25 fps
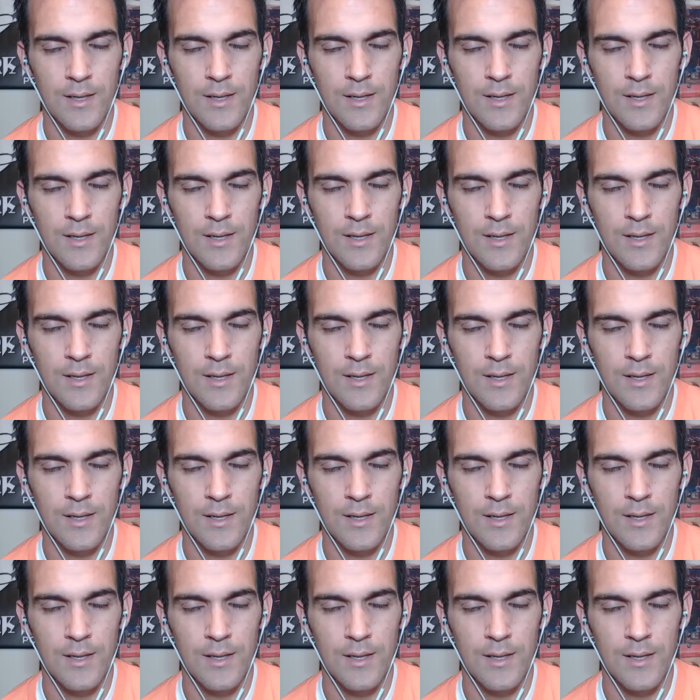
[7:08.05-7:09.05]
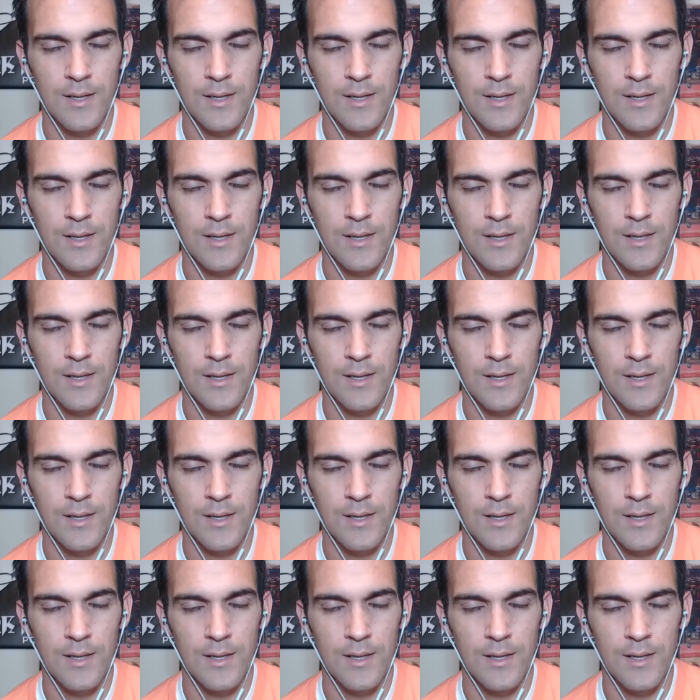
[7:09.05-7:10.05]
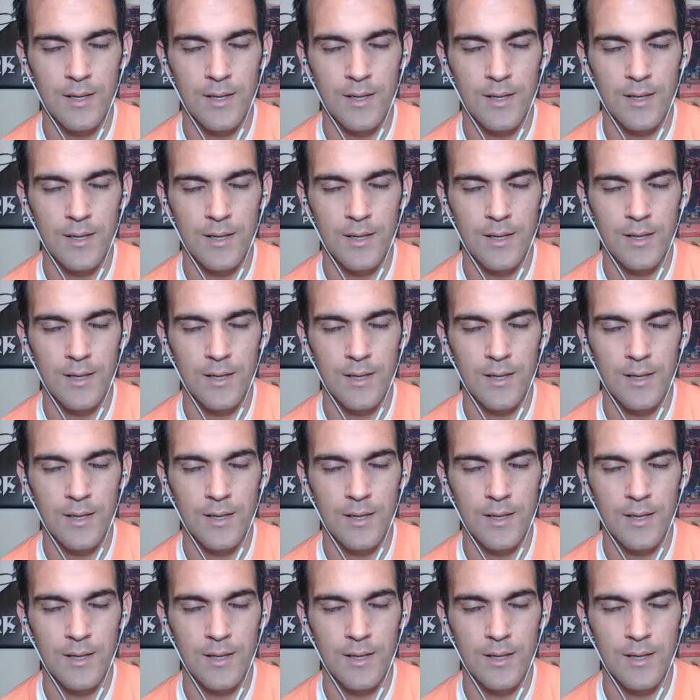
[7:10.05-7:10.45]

Carter was on there, he said same thing.